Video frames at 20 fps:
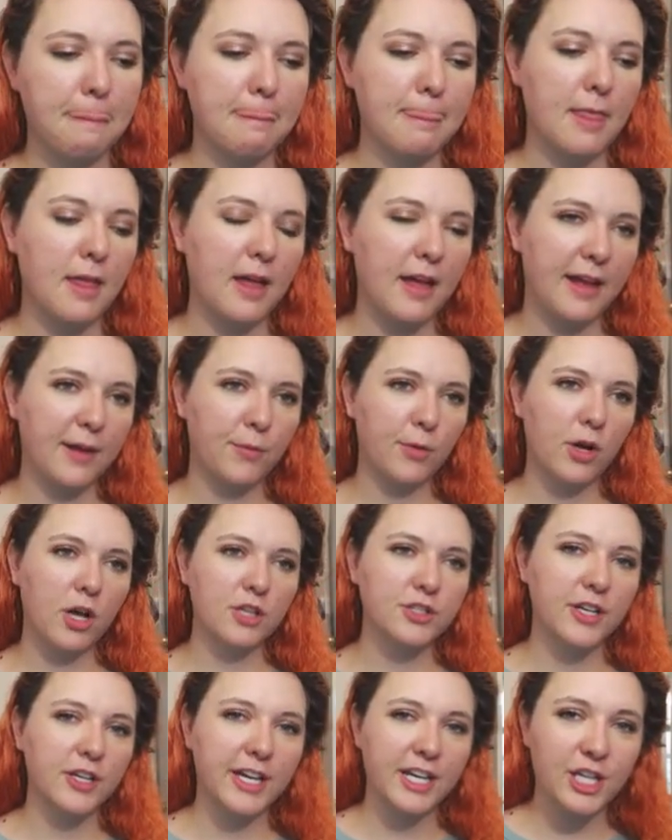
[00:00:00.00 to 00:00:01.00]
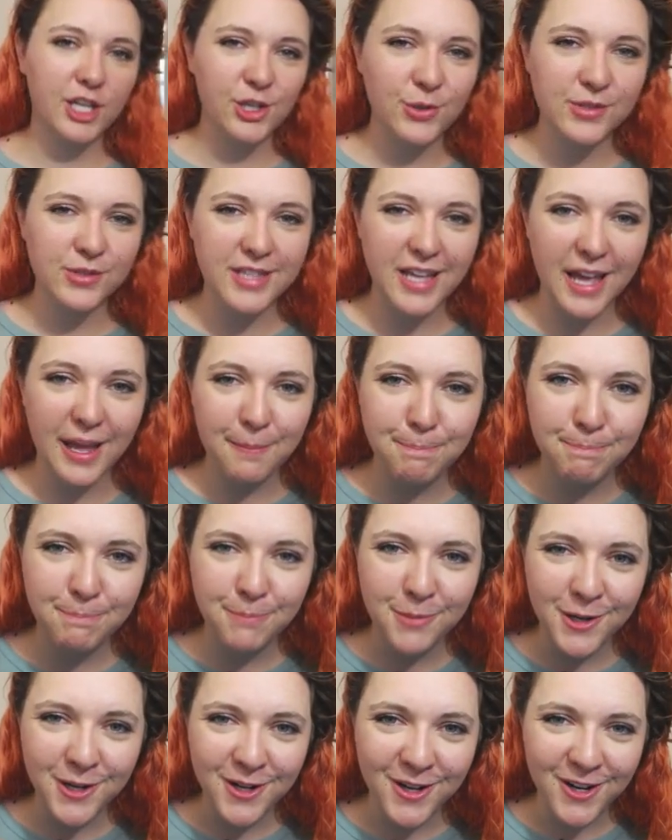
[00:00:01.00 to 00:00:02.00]
And we're also going to use a
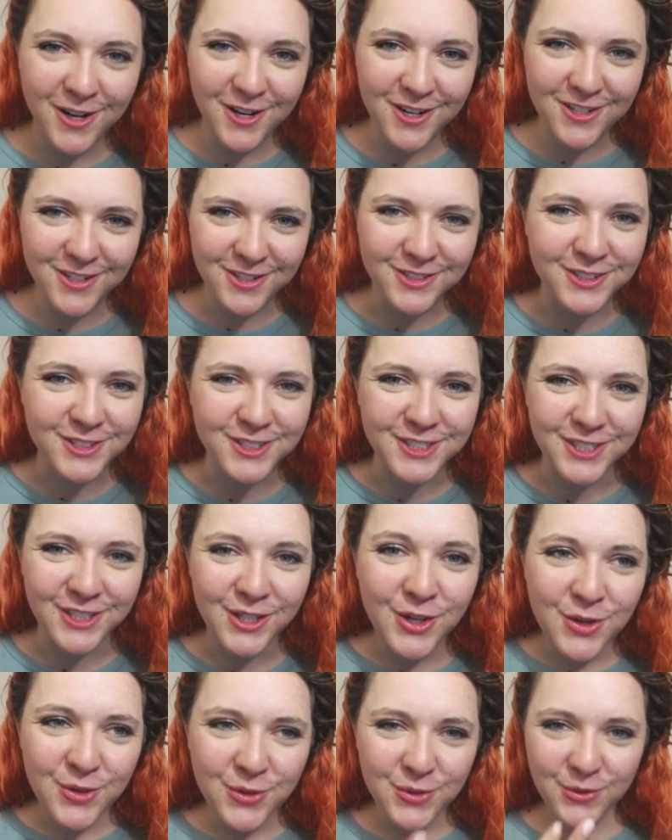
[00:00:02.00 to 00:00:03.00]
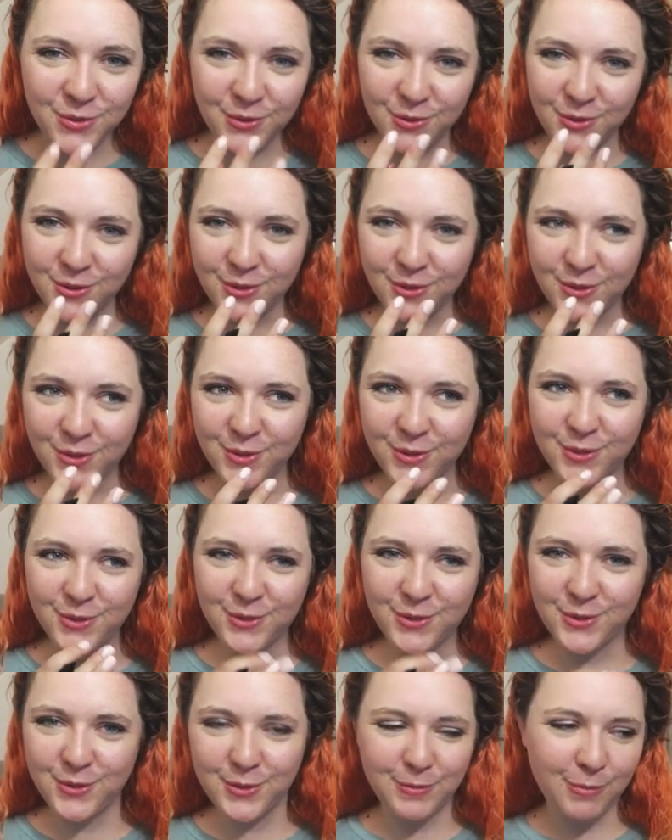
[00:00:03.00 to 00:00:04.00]
particle.
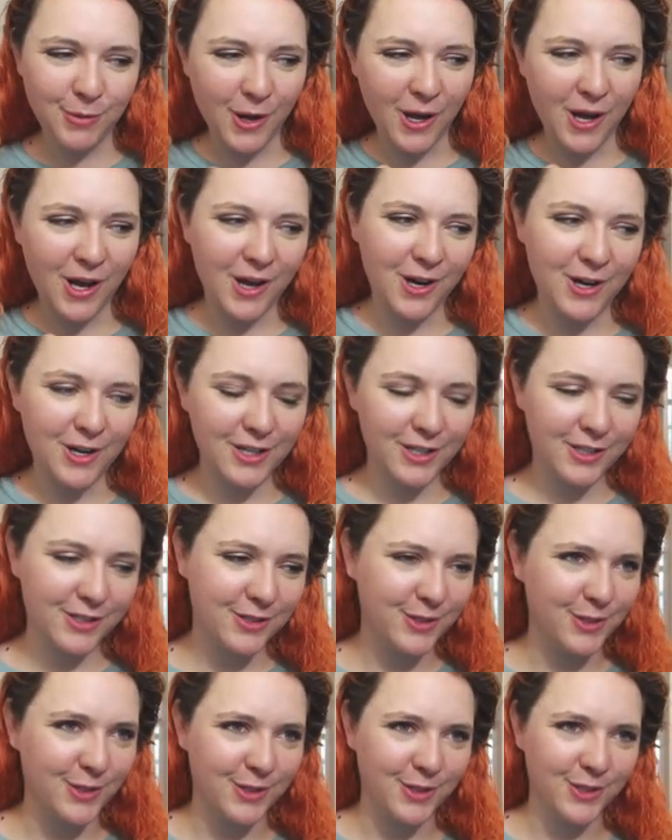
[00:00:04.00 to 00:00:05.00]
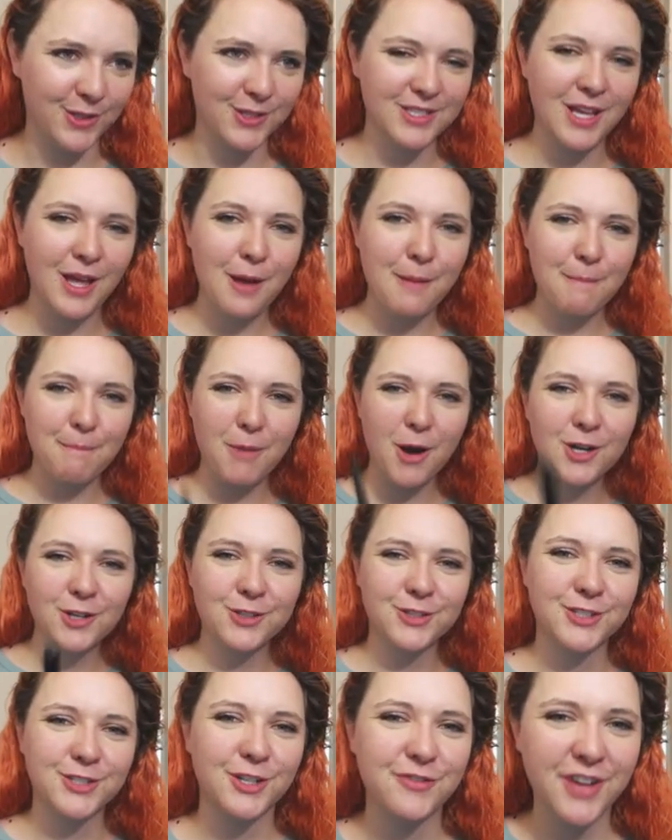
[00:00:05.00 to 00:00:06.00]
Ooh, particles.
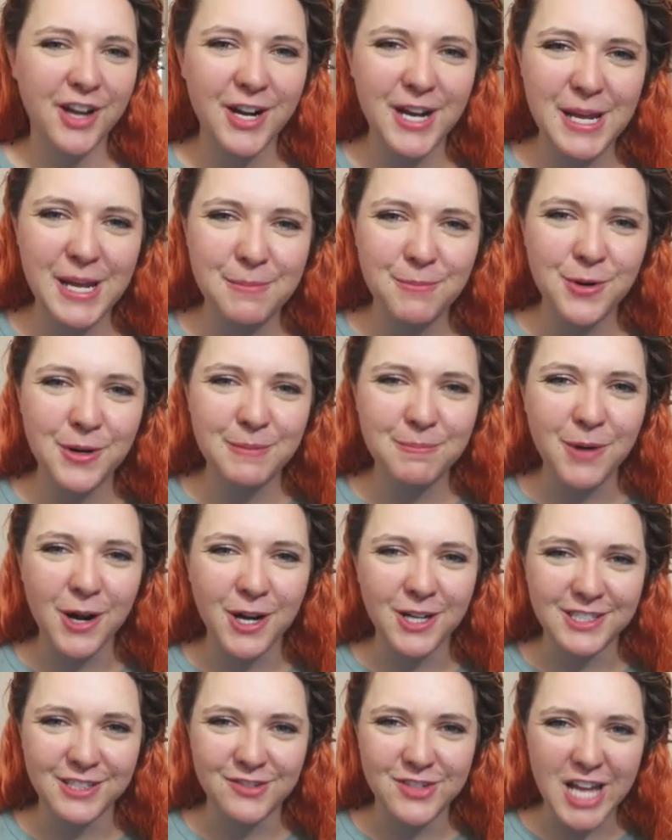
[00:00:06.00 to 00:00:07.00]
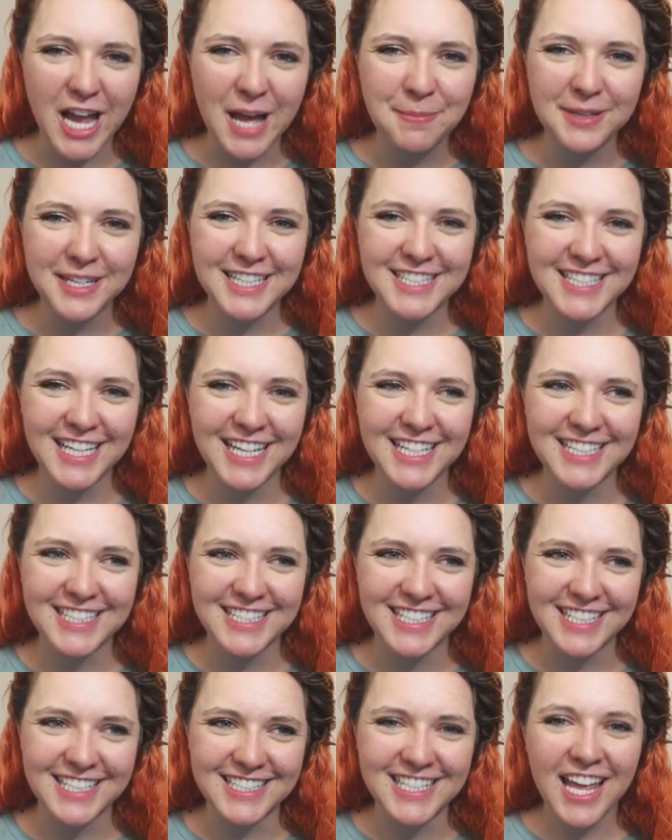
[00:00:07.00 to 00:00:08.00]
Particles are very important parts of Japanese
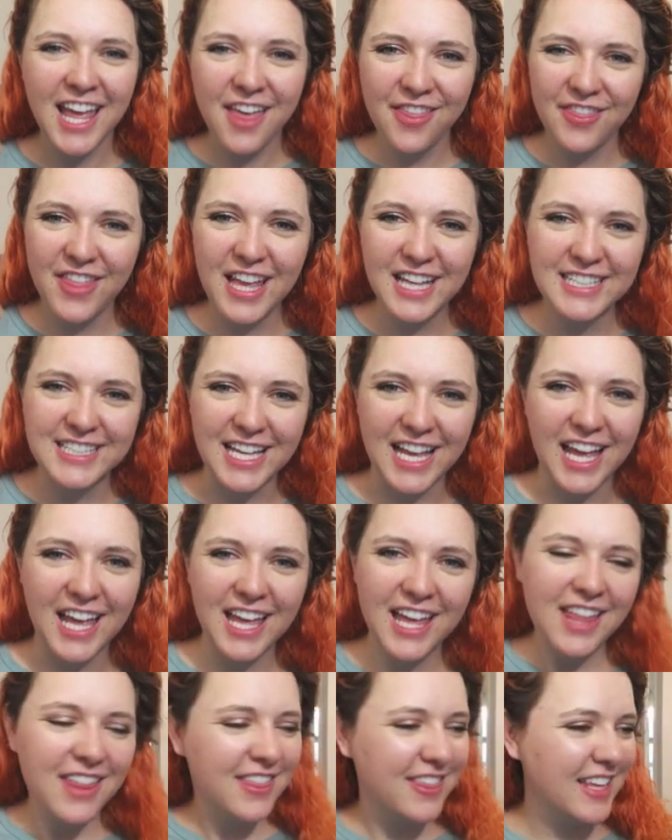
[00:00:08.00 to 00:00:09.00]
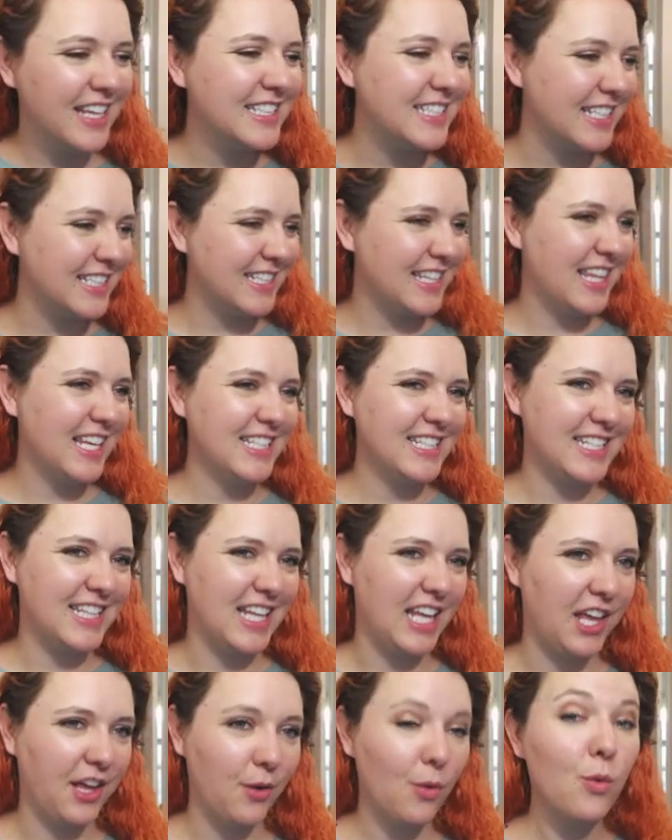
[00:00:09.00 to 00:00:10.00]
sentences. They say, this is this
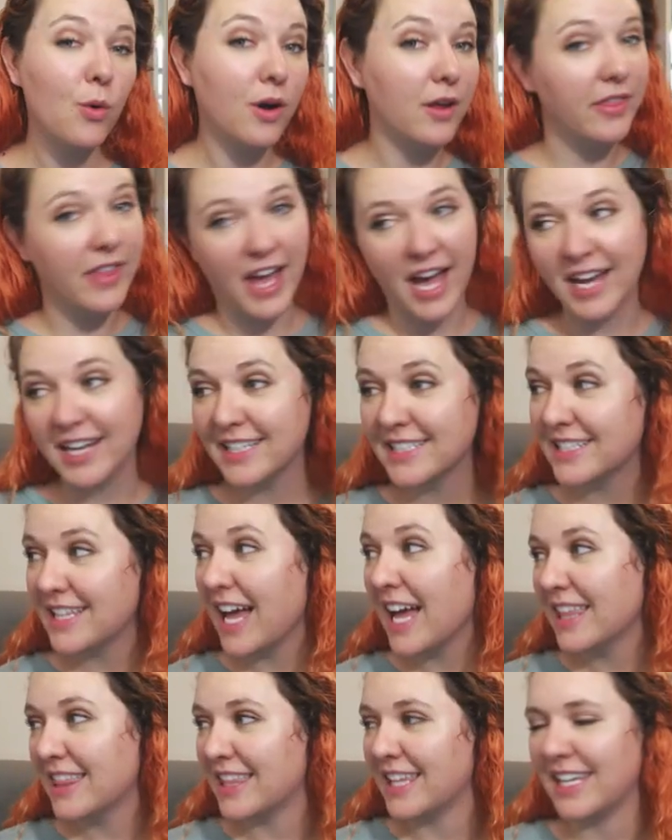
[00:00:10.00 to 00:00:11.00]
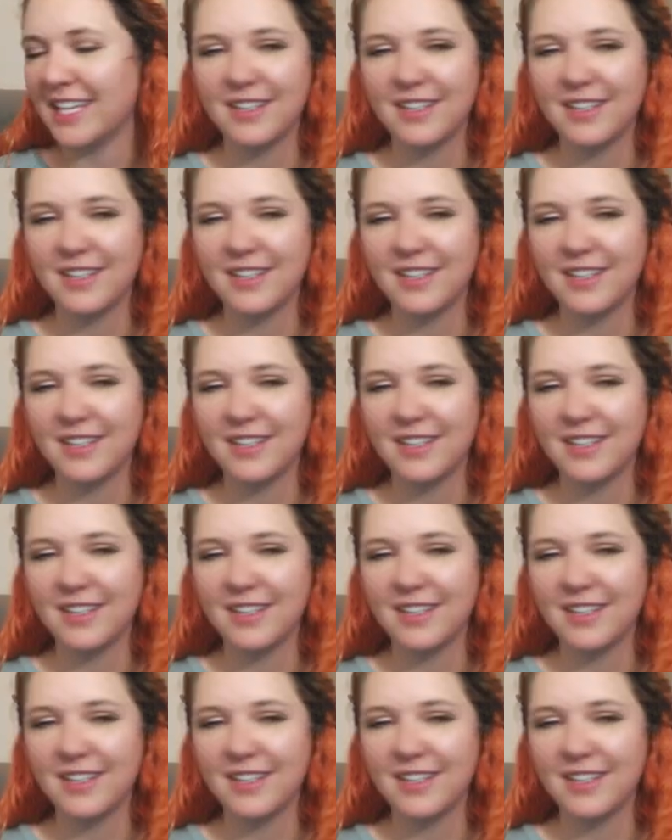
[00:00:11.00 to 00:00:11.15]
thing, or that is that thing.